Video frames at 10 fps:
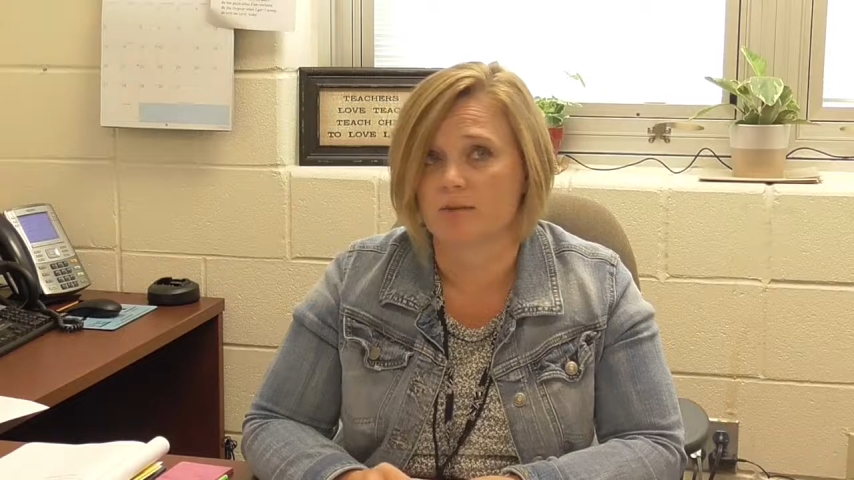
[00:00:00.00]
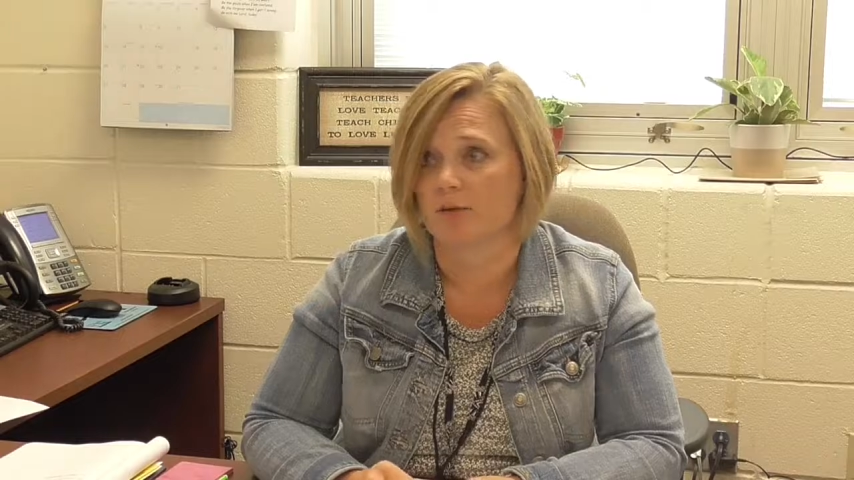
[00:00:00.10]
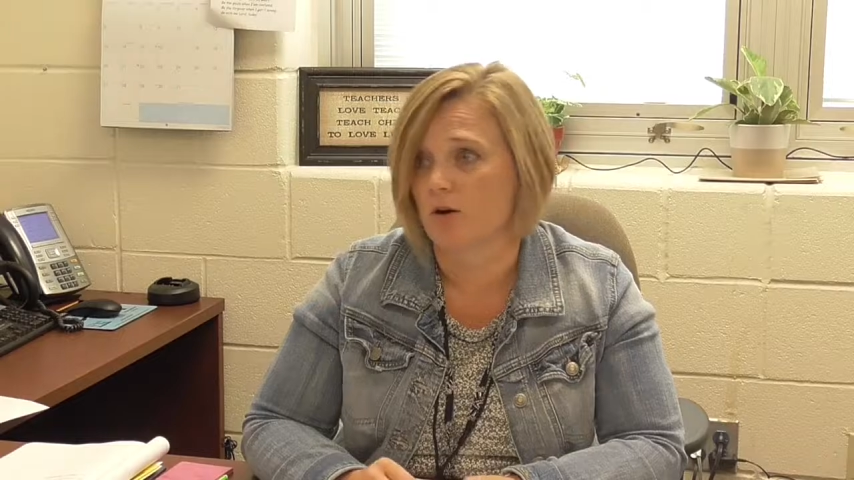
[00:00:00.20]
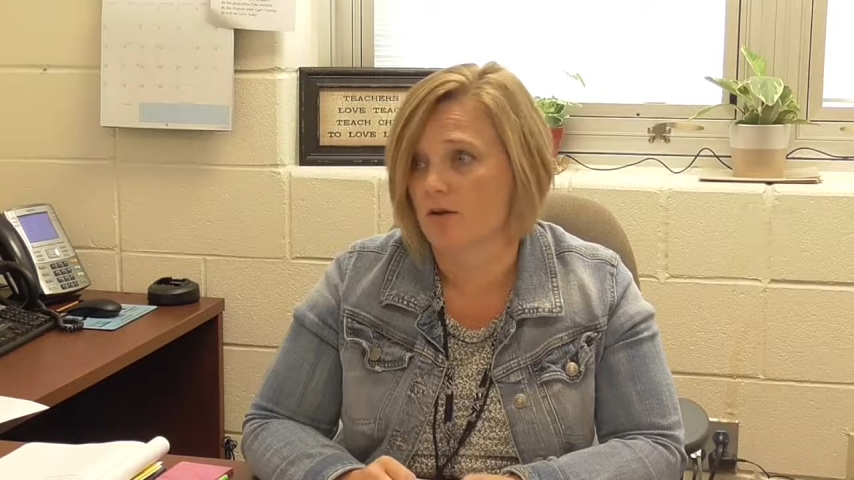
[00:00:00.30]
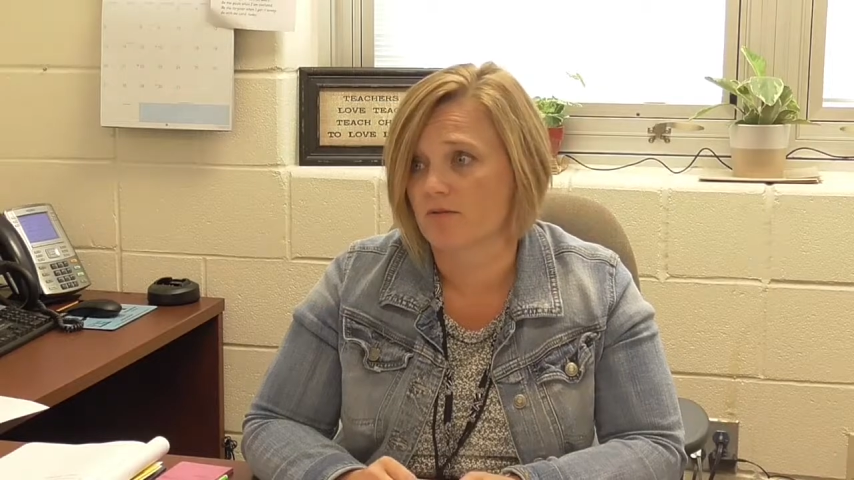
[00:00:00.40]
to be
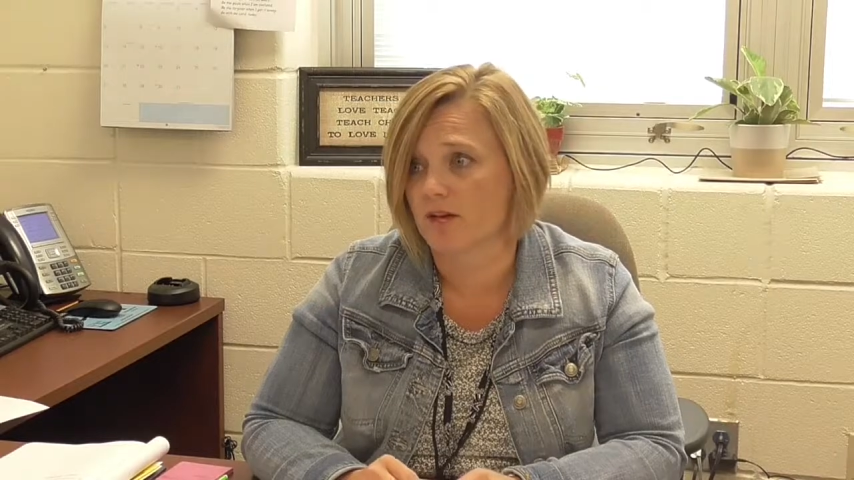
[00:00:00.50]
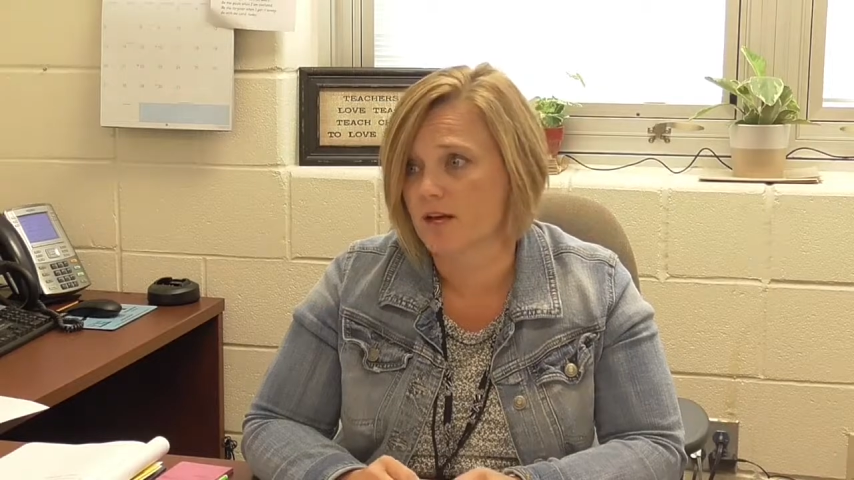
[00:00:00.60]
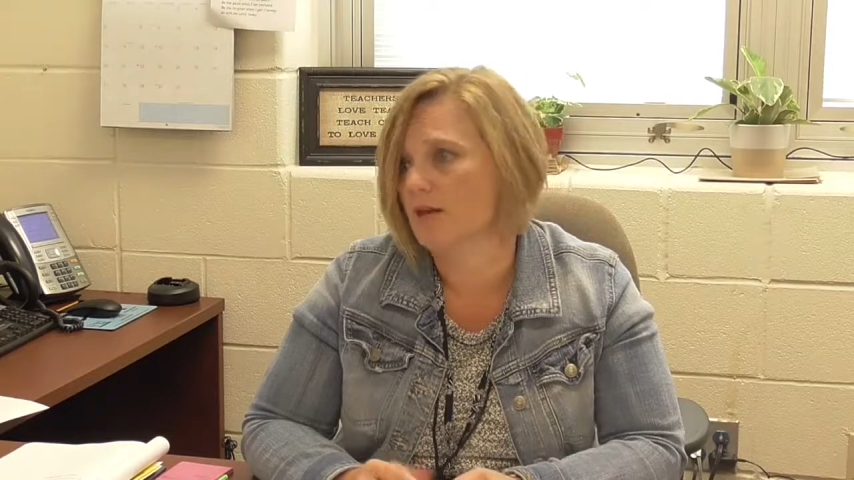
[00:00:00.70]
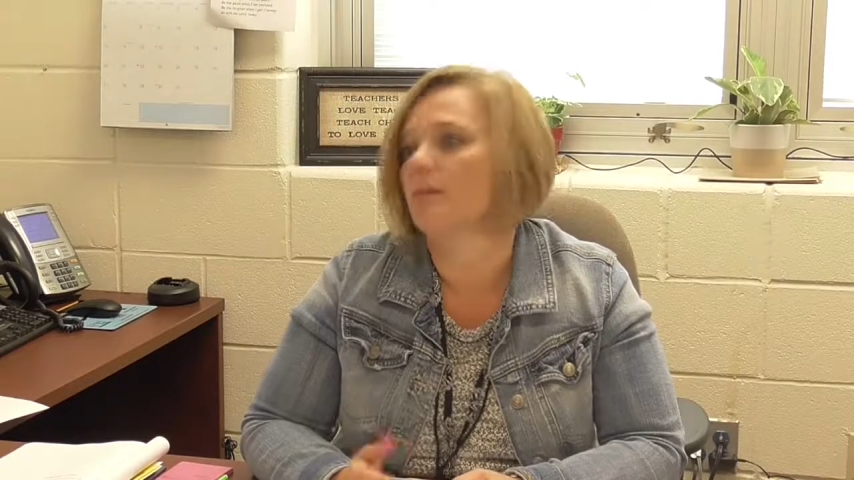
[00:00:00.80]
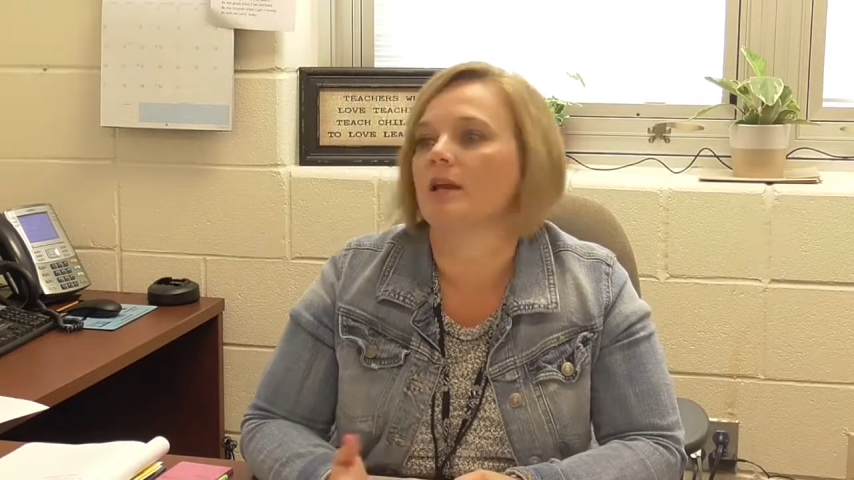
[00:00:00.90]
a part of
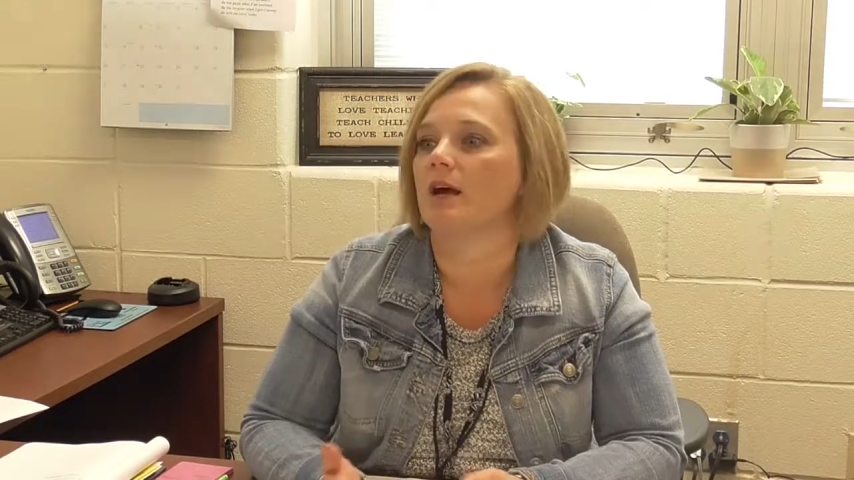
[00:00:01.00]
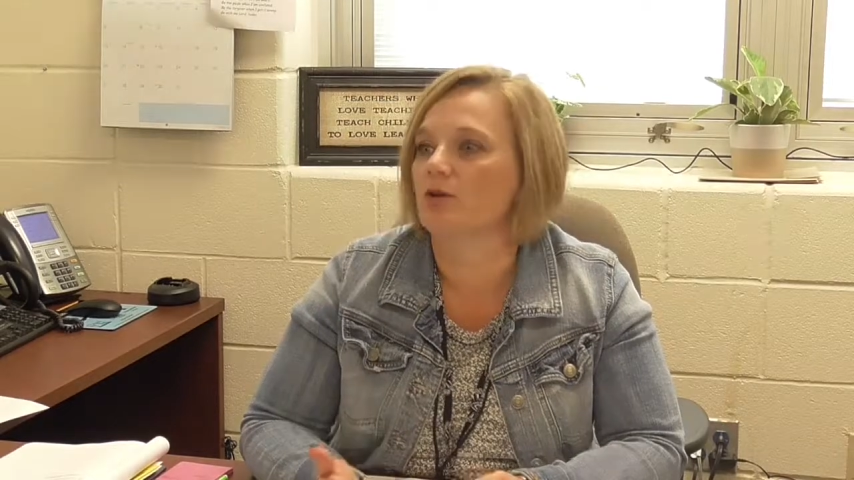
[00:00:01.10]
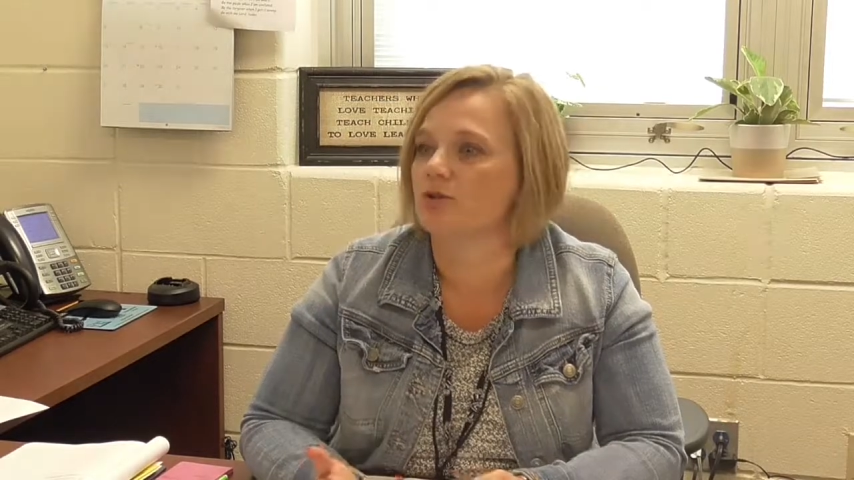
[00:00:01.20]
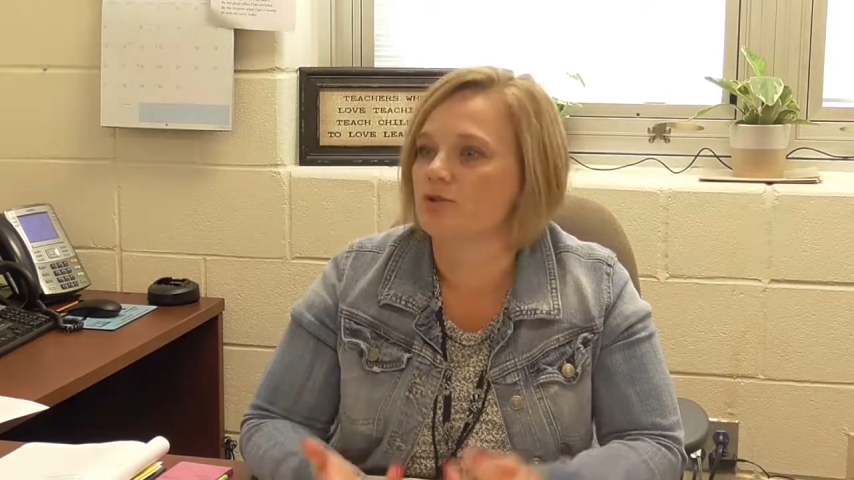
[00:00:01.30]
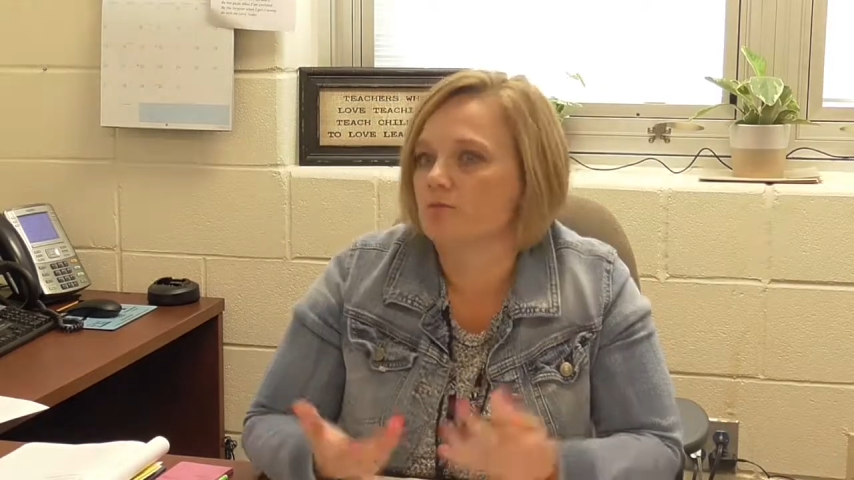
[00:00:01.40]
that, I mean, how
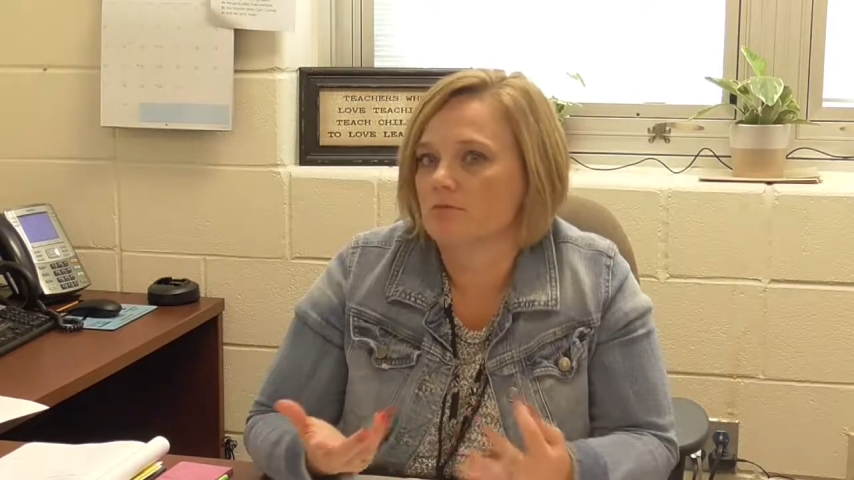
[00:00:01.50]
could,